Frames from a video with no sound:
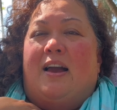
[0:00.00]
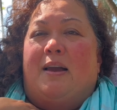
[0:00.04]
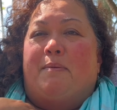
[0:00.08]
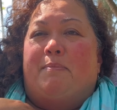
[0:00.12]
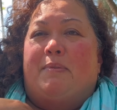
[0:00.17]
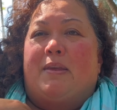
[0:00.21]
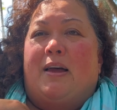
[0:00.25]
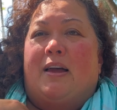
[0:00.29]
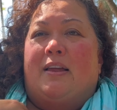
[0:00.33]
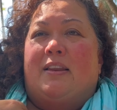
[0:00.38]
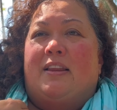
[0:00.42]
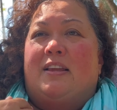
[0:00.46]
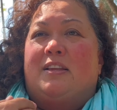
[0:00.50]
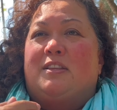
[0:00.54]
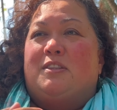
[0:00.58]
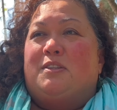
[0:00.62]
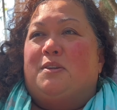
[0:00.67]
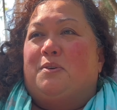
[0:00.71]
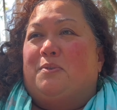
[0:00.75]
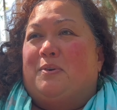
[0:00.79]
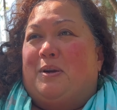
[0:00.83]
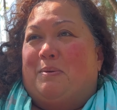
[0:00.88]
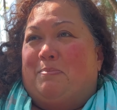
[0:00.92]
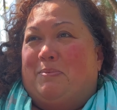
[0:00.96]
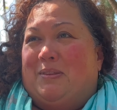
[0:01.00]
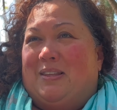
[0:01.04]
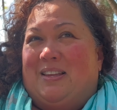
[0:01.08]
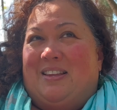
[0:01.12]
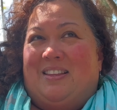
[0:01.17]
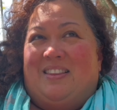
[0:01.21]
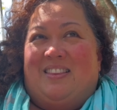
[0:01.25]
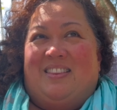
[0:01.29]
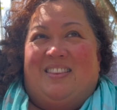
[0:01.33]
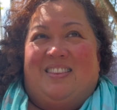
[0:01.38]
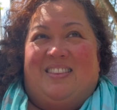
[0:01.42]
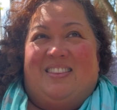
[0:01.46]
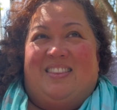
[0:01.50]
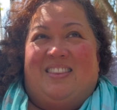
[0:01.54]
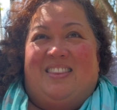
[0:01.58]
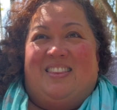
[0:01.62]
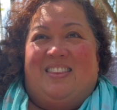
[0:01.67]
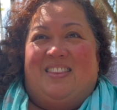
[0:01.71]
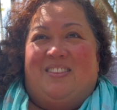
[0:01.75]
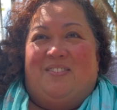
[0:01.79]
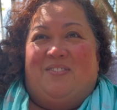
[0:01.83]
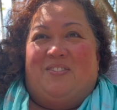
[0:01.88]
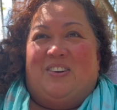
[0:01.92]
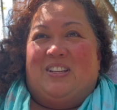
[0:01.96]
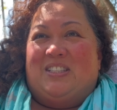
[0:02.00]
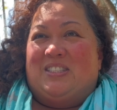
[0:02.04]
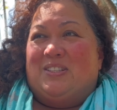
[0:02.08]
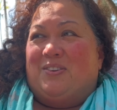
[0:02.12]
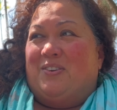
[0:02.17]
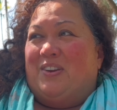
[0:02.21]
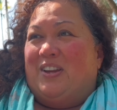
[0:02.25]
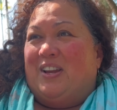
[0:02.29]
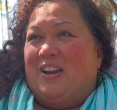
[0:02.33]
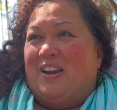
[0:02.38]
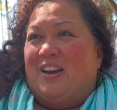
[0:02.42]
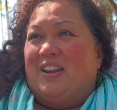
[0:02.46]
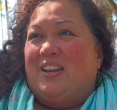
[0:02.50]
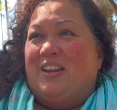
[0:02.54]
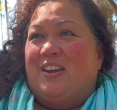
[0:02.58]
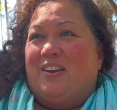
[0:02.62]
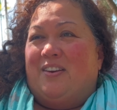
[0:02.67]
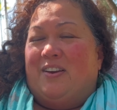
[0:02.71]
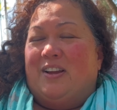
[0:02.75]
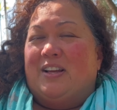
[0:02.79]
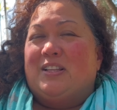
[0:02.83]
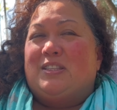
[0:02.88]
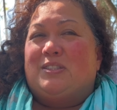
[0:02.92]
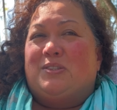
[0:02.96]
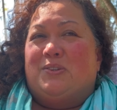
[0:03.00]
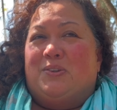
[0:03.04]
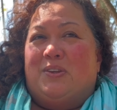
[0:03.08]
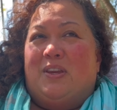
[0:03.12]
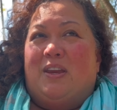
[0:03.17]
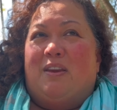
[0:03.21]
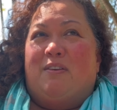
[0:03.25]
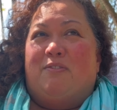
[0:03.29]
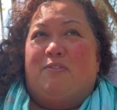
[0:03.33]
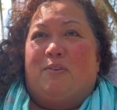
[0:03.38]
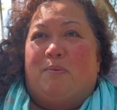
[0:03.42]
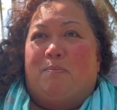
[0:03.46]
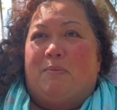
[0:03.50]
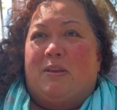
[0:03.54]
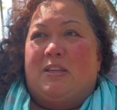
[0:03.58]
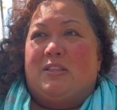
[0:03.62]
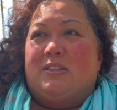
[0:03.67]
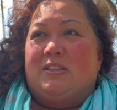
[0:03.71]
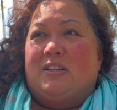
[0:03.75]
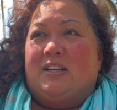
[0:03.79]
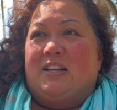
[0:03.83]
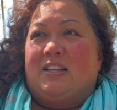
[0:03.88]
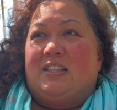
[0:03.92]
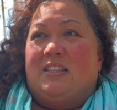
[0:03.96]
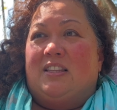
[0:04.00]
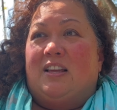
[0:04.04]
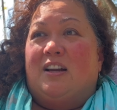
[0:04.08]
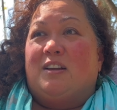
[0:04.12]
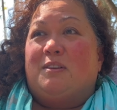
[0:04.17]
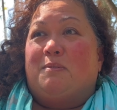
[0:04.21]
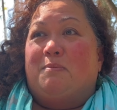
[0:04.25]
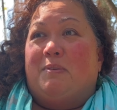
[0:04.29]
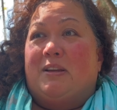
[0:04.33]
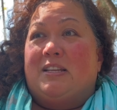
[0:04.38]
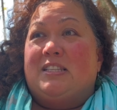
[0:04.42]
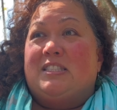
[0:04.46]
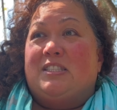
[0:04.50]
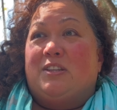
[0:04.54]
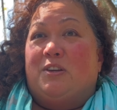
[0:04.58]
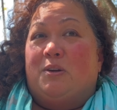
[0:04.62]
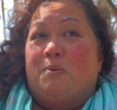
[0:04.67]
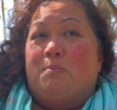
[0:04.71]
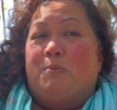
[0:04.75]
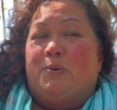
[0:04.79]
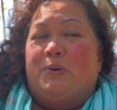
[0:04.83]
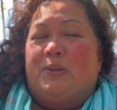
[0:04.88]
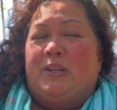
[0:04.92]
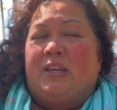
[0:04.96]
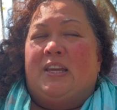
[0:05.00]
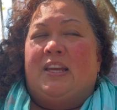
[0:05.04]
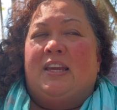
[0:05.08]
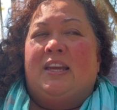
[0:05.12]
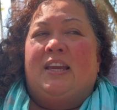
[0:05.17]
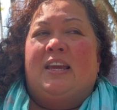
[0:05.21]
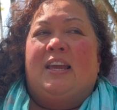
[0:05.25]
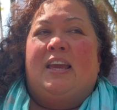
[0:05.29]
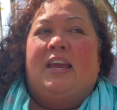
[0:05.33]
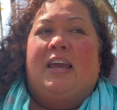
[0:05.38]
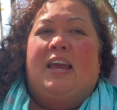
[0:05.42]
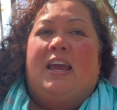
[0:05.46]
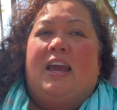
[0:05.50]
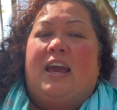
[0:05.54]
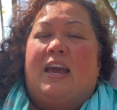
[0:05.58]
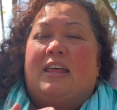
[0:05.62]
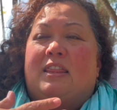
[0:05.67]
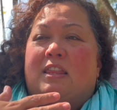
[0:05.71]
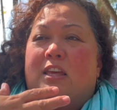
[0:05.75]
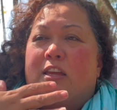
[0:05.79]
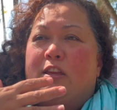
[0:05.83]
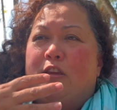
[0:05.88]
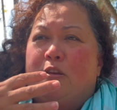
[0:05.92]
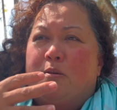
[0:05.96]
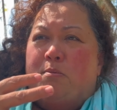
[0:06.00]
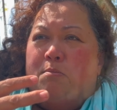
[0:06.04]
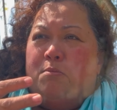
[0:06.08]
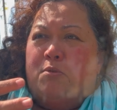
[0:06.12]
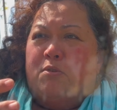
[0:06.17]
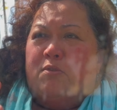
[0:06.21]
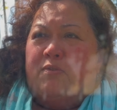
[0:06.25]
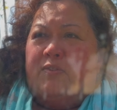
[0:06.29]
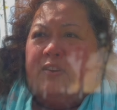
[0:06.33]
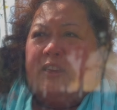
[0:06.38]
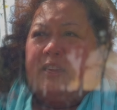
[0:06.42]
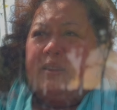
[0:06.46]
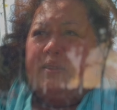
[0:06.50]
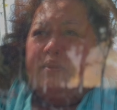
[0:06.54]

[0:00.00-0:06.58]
I'm not interrupting what's going on here. It's okay for me to conduct my ceremony. And then you move in.